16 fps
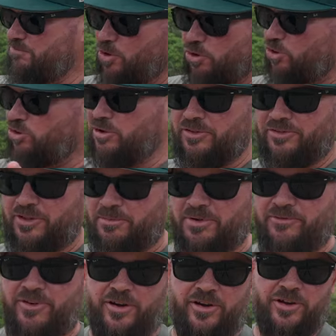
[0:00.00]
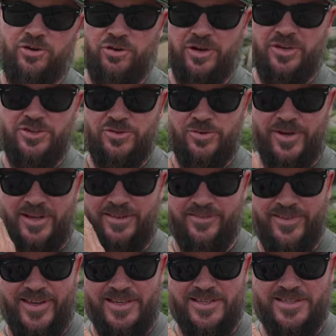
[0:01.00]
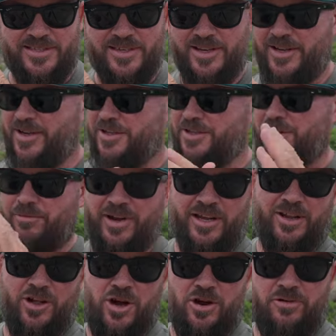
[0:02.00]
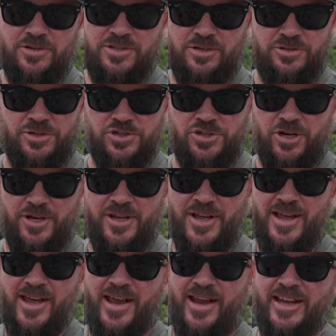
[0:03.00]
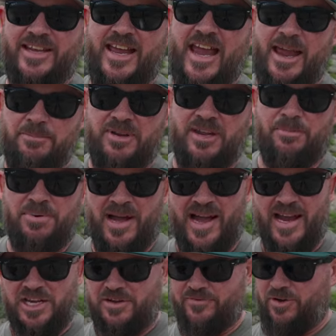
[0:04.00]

All of them are very good at doing this, the regular horizontal shot, and it can be a pain.